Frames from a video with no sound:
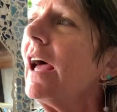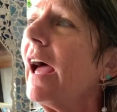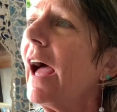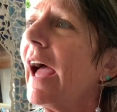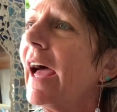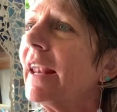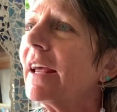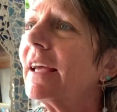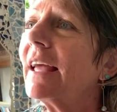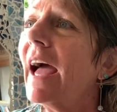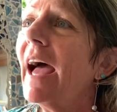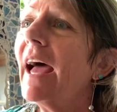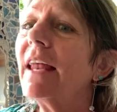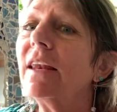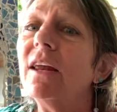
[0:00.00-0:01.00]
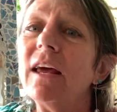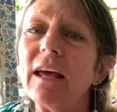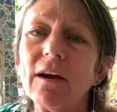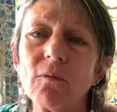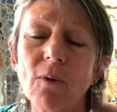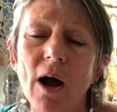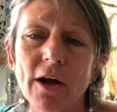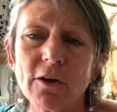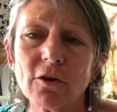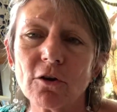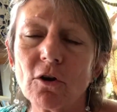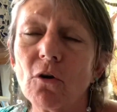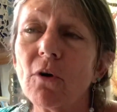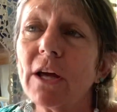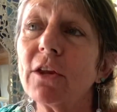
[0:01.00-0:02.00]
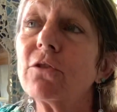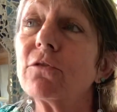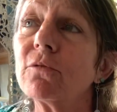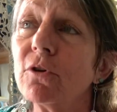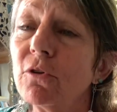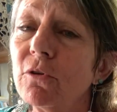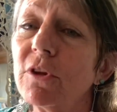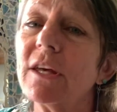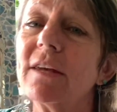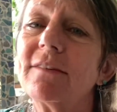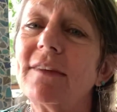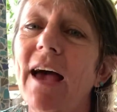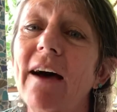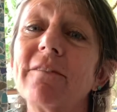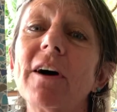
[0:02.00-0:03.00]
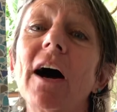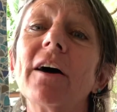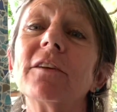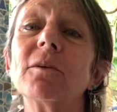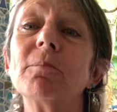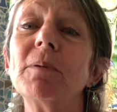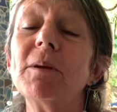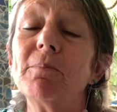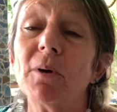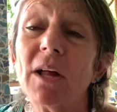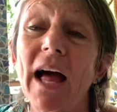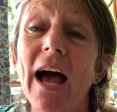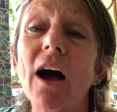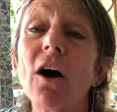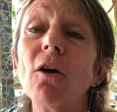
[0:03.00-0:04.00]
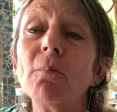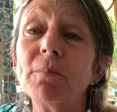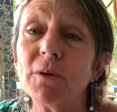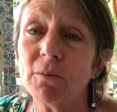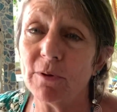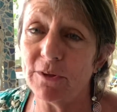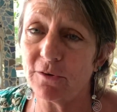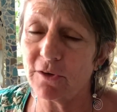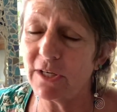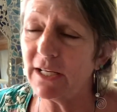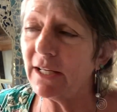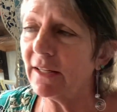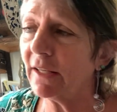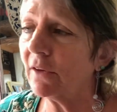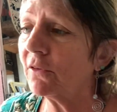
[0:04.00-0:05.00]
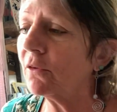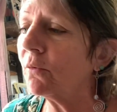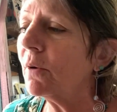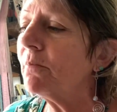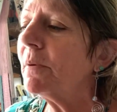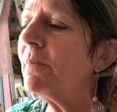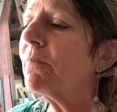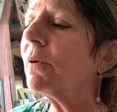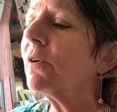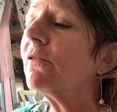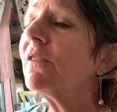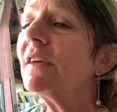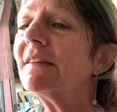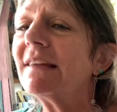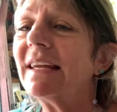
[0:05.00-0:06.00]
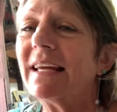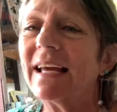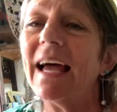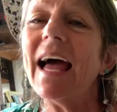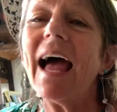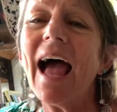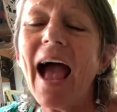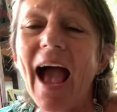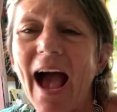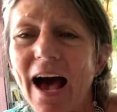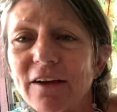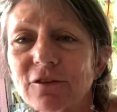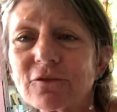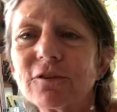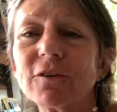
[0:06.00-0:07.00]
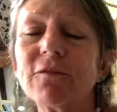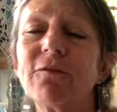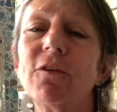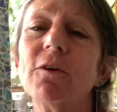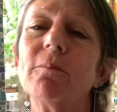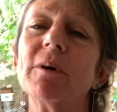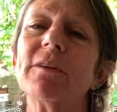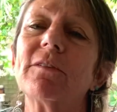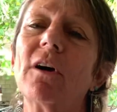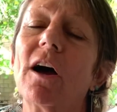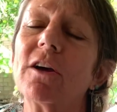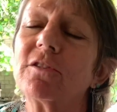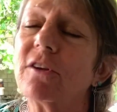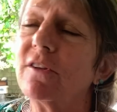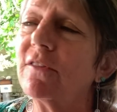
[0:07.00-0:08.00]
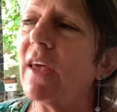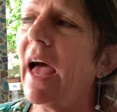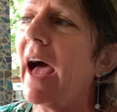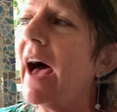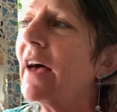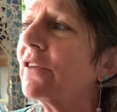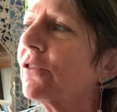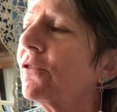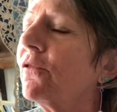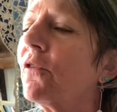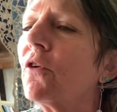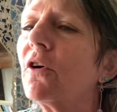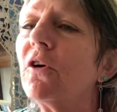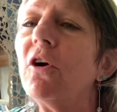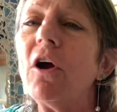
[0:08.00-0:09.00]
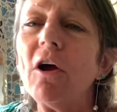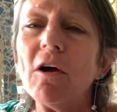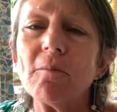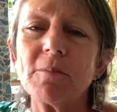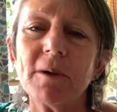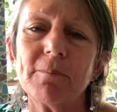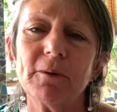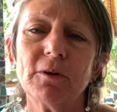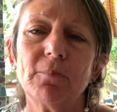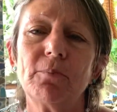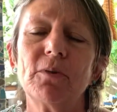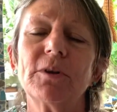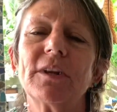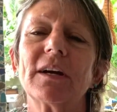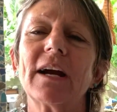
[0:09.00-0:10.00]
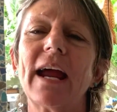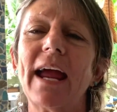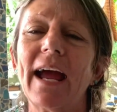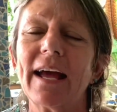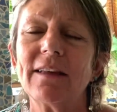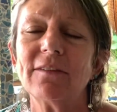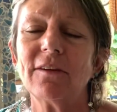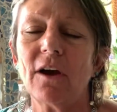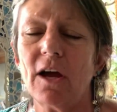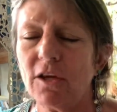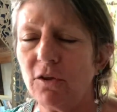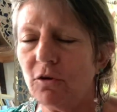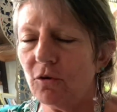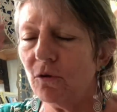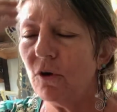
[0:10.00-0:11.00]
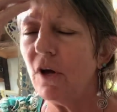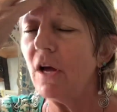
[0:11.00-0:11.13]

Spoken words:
And again, while you're going through this, have other people help you with your healing. So when people are visiting, ask for foot massages, ask for people to put their hands on you.